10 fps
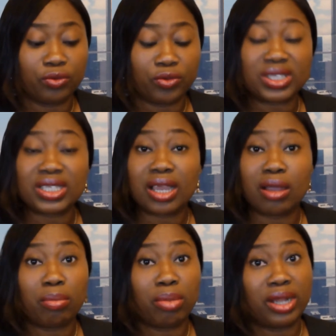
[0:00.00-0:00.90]

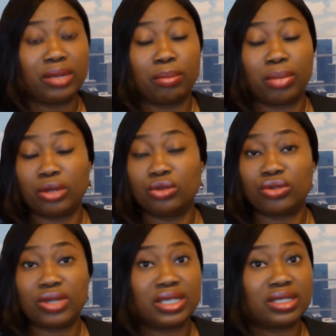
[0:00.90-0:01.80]
physical
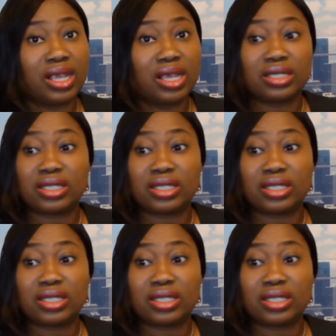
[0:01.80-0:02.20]
boundaries,